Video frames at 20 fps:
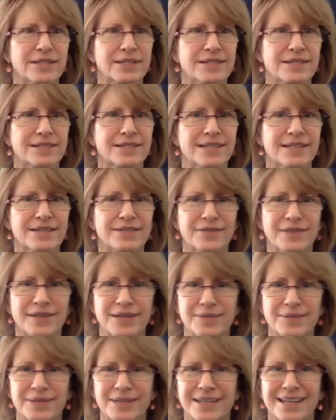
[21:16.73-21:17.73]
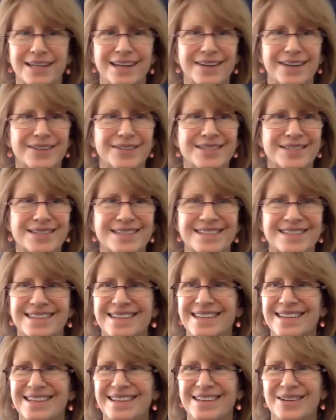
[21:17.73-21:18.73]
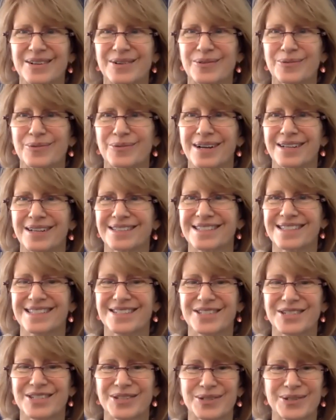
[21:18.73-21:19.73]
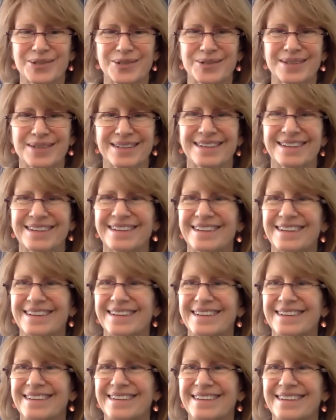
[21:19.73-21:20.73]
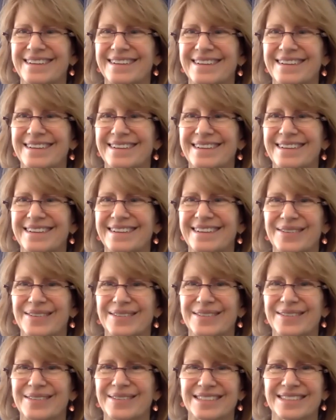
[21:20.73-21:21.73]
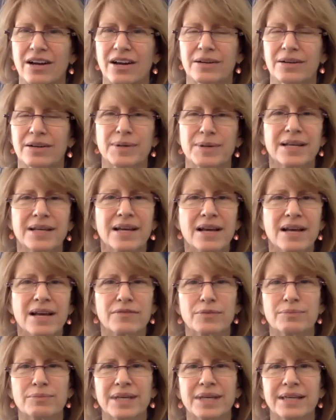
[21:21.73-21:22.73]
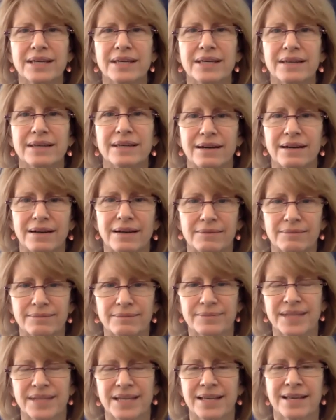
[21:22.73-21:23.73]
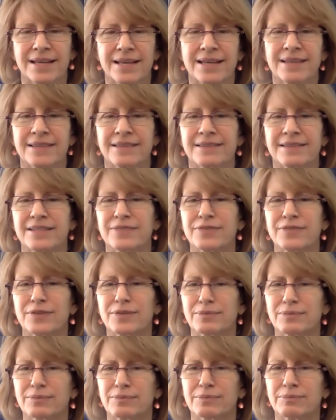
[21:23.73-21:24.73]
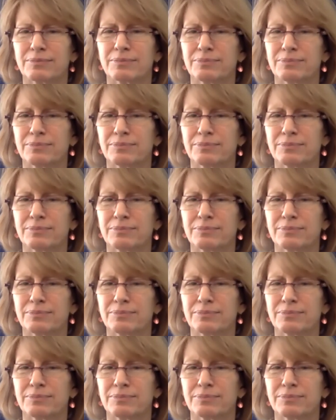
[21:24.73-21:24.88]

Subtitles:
we can see if anybody else wants to go talk. But for me, different